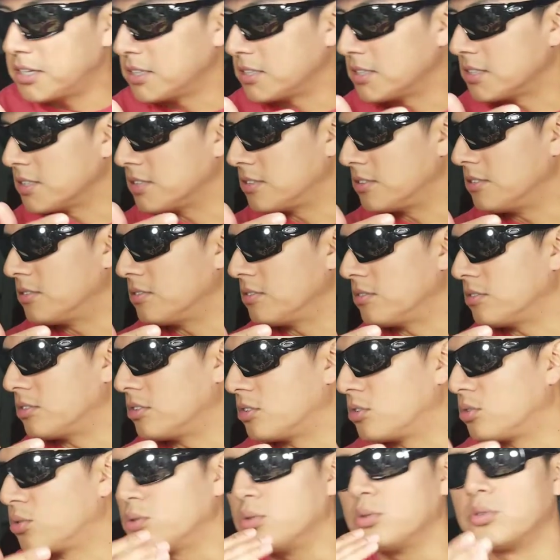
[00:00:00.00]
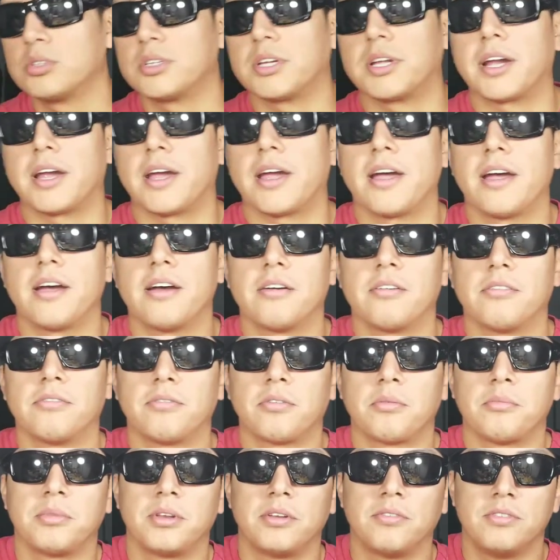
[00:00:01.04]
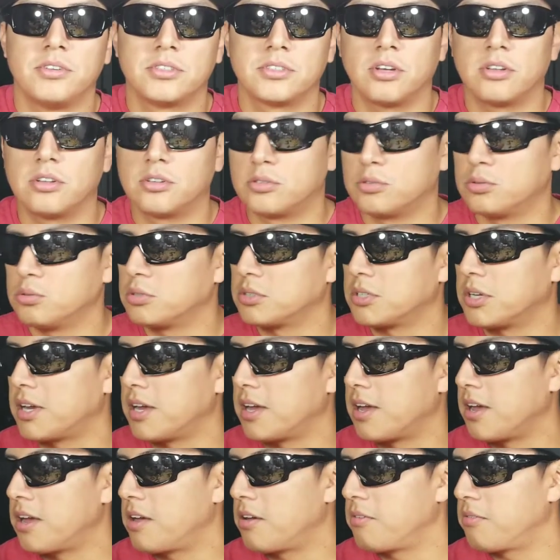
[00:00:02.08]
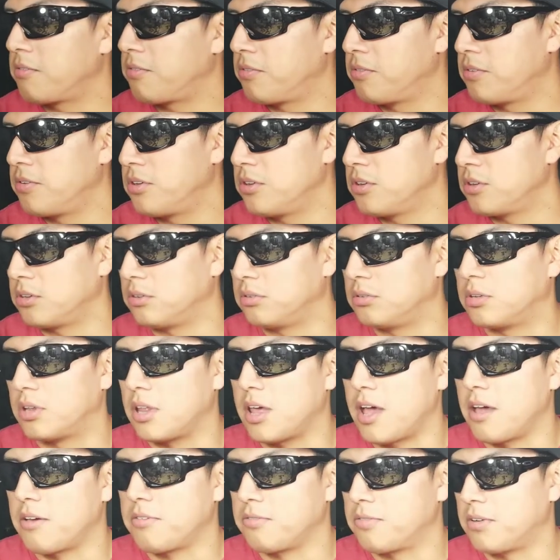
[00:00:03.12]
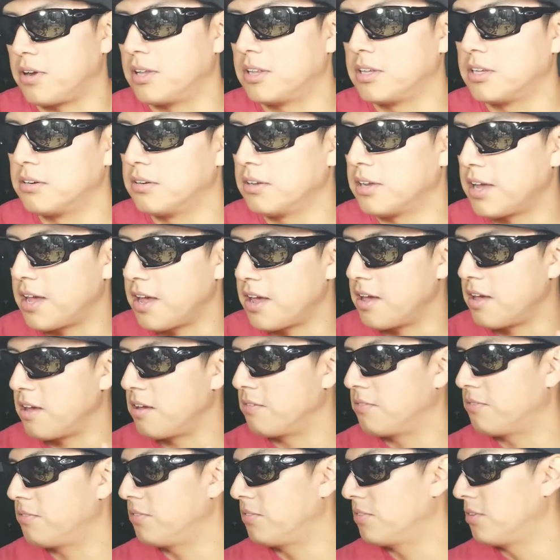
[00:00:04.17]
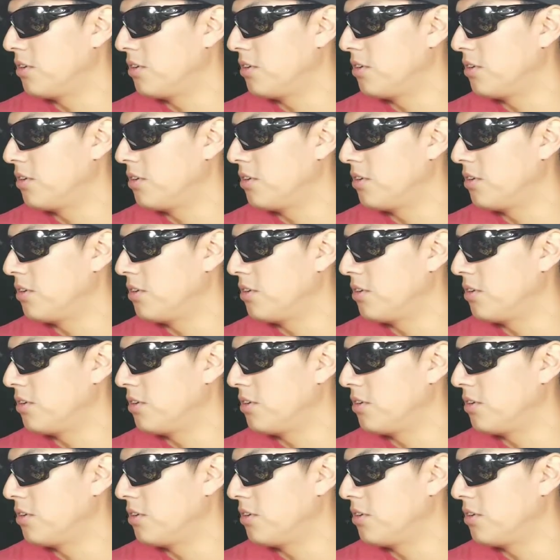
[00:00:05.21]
is the tools that I have. I mean, if you saw the tools that I have, you'd laugh. I literally have